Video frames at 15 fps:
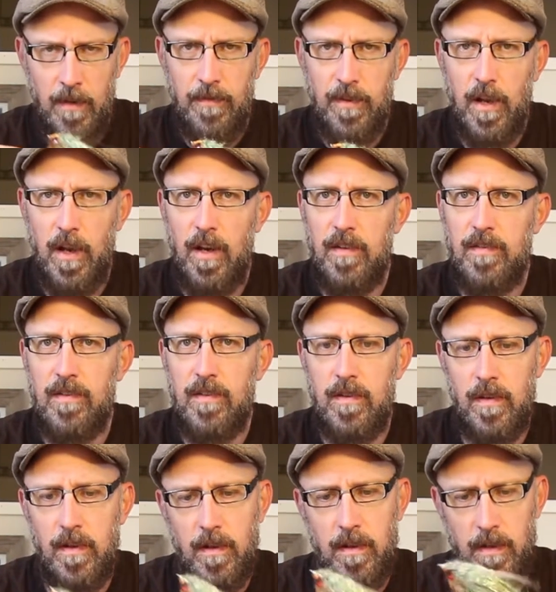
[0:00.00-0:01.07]
for the
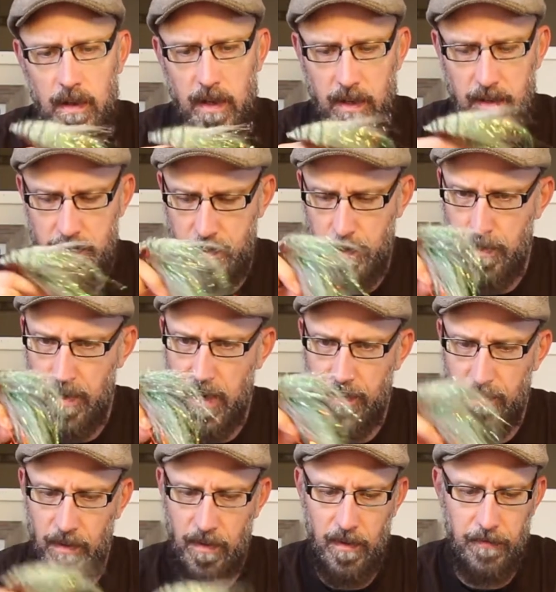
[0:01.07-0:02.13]
last like 2
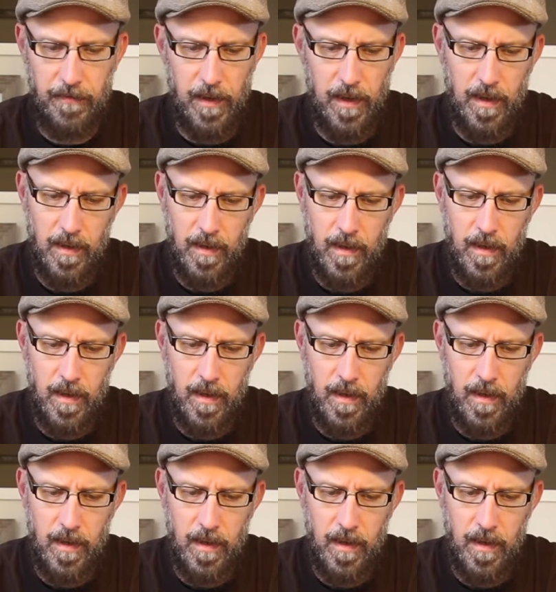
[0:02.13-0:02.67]
years or something,